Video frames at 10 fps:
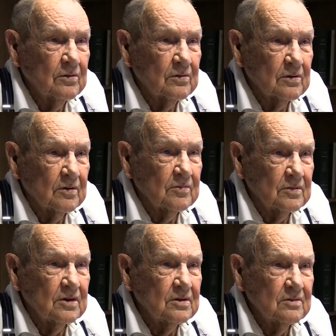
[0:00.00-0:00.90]
Yeah, the
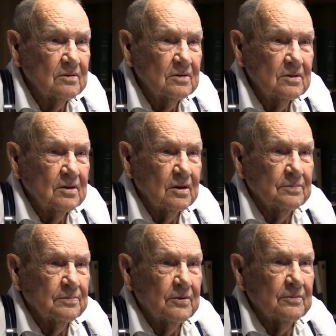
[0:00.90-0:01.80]
paper mill going that
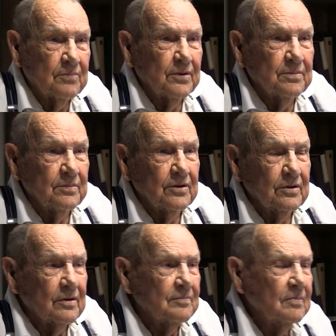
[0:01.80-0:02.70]
way. Paper mill.
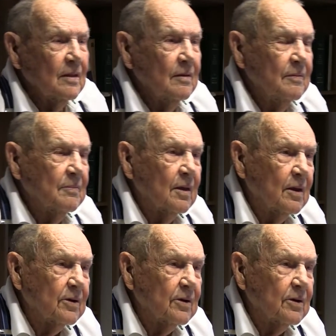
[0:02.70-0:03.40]
Mm-hmm.